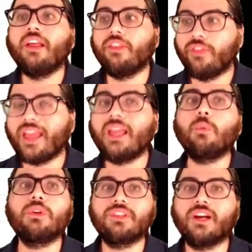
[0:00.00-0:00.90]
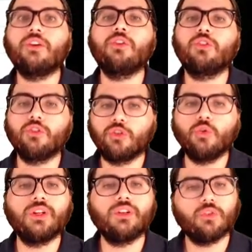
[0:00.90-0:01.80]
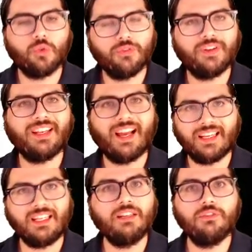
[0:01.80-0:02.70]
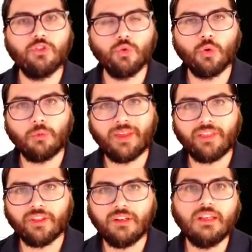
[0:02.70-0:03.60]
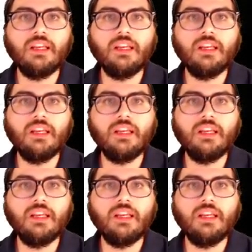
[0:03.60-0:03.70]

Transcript: they would tell you to do it sort of a naive dual method,